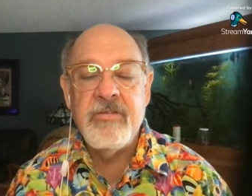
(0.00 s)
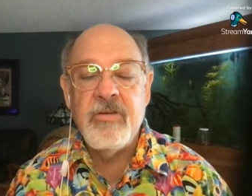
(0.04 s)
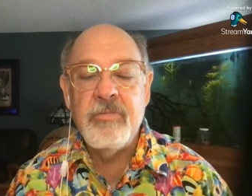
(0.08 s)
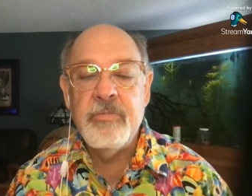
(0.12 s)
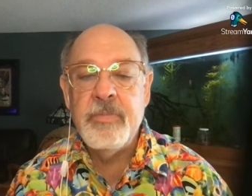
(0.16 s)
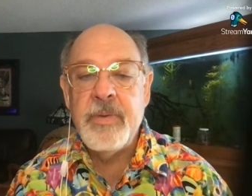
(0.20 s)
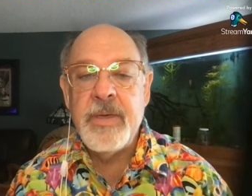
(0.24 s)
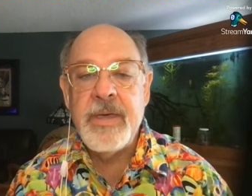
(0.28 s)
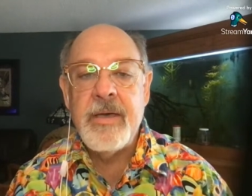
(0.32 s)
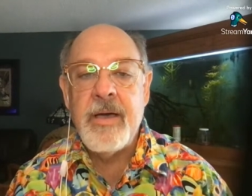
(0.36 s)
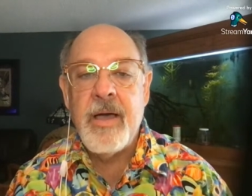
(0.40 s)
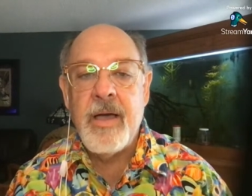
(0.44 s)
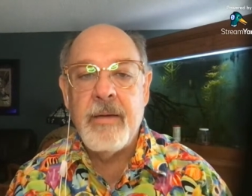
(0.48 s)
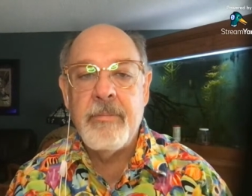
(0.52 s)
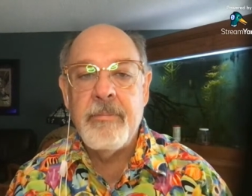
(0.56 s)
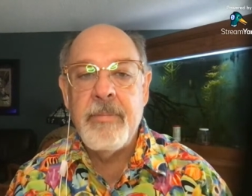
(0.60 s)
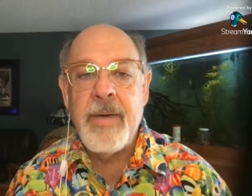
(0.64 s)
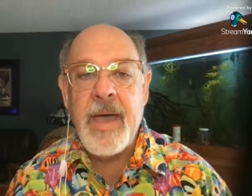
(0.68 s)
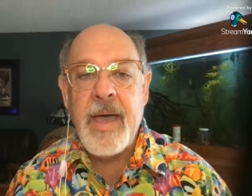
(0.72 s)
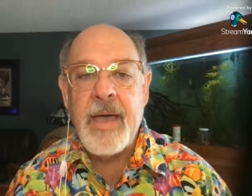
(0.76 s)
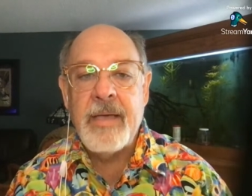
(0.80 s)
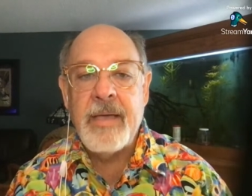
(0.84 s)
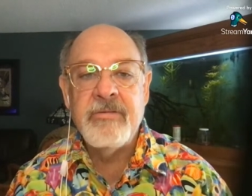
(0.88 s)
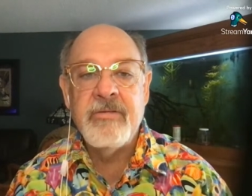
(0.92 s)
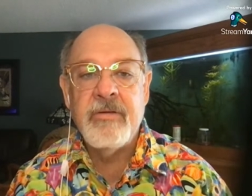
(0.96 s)
those peacock
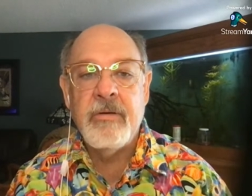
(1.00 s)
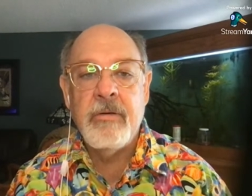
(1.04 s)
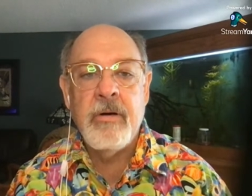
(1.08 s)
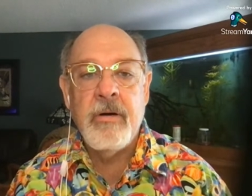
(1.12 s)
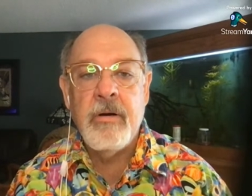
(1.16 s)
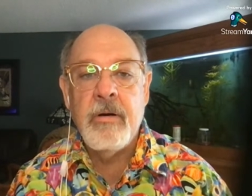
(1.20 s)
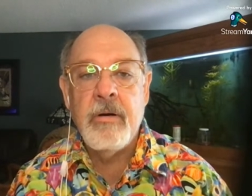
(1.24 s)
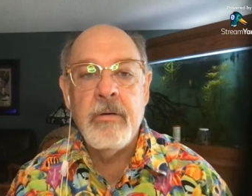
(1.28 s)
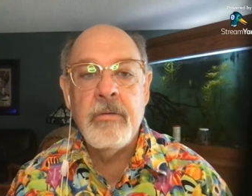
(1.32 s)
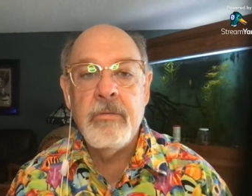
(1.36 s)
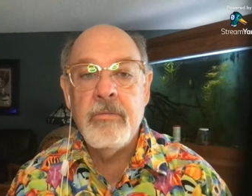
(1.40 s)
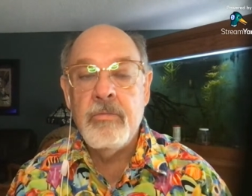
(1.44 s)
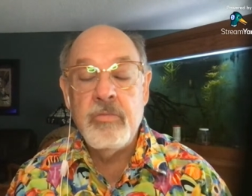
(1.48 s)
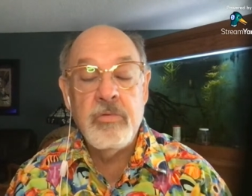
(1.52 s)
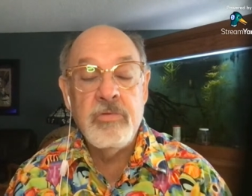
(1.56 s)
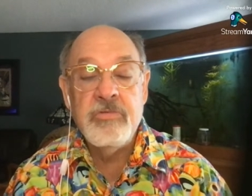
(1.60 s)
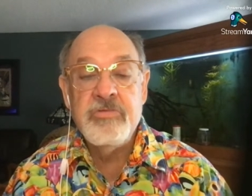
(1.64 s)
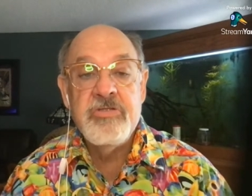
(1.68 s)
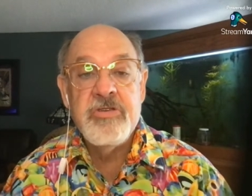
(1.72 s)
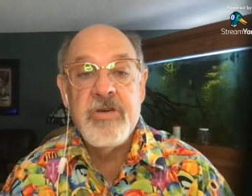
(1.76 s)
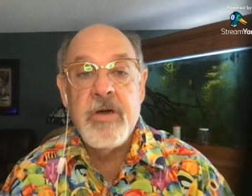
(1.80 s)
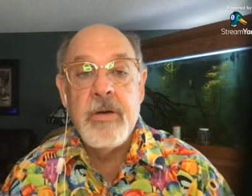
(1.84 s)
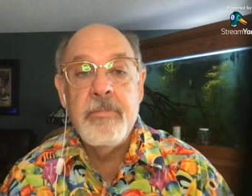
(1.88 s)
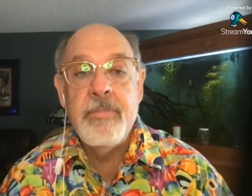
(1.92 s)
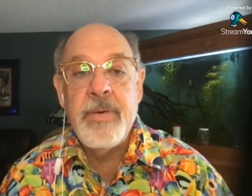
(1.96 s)
bass will
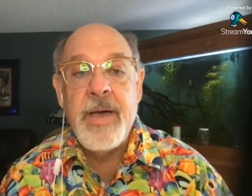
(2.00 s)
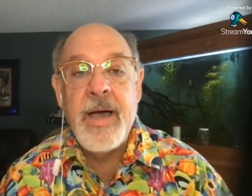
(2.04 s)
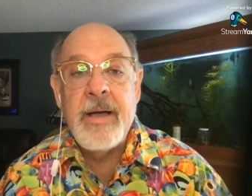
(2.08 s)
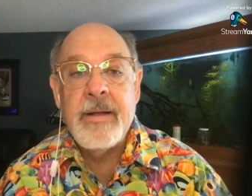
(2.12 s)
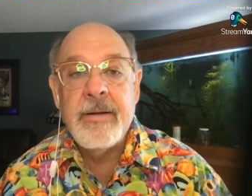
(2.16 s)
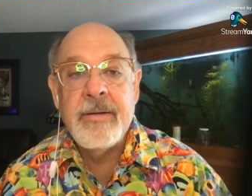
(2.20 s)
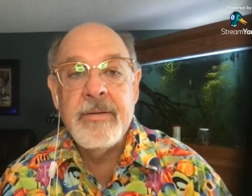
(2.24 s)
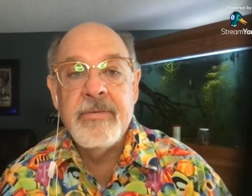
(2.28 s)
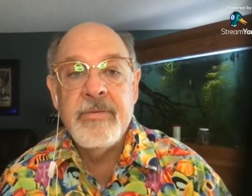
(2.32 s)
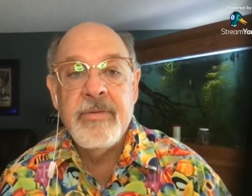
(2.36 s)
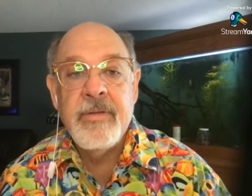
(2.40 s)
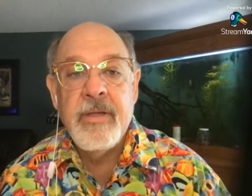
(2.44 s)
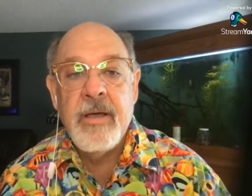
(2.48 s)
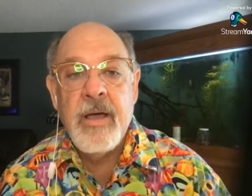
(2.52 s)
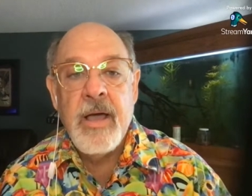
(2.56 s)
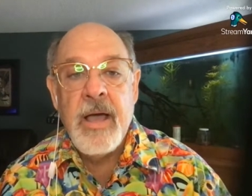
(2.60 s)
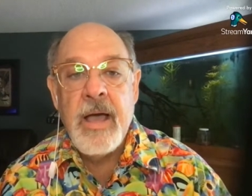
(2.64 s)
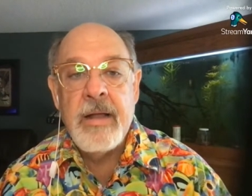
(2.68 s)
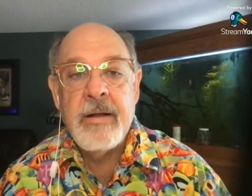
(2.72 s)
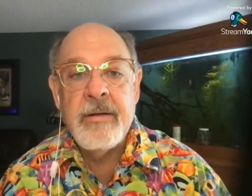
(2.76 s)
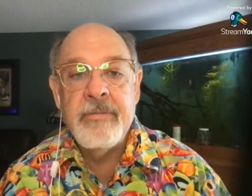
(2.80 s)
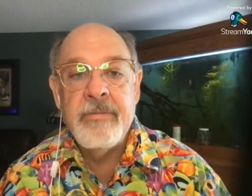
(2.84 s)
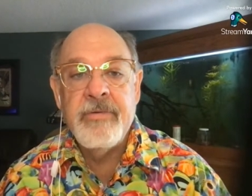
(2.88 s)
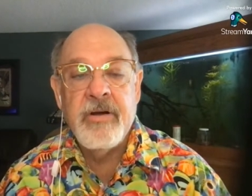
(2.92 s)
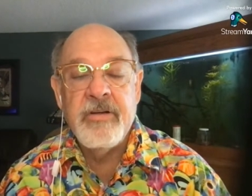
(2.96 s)
jump out
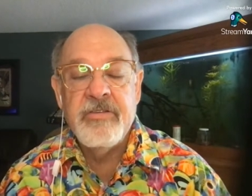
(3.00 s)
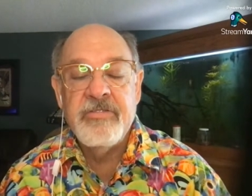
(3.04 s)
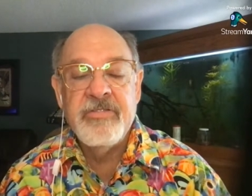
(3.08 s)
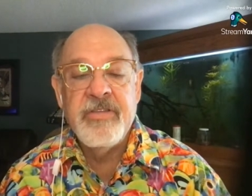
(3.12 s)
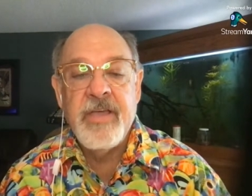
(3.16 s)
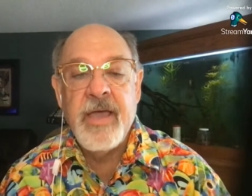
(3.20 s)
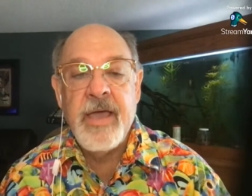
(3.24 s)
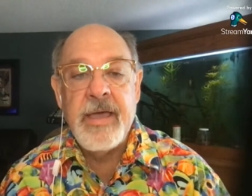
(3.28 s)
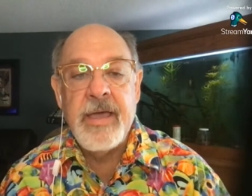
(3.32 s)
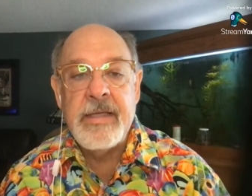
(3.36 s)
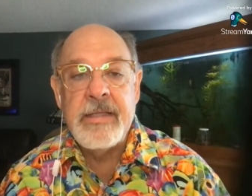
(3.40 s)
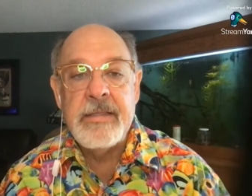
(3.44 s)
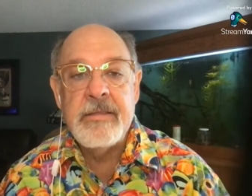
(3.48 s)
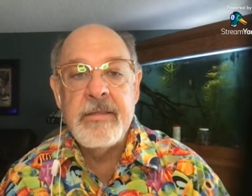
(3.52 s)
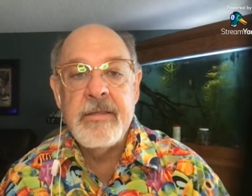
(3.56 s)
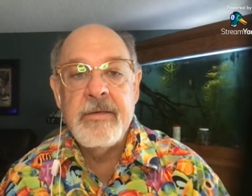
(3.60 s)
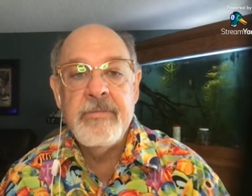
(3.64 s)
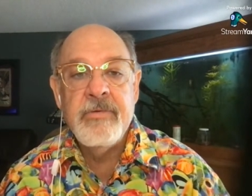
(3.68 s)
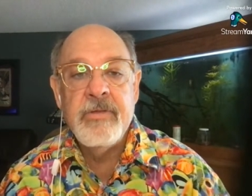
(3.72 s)
of our seines,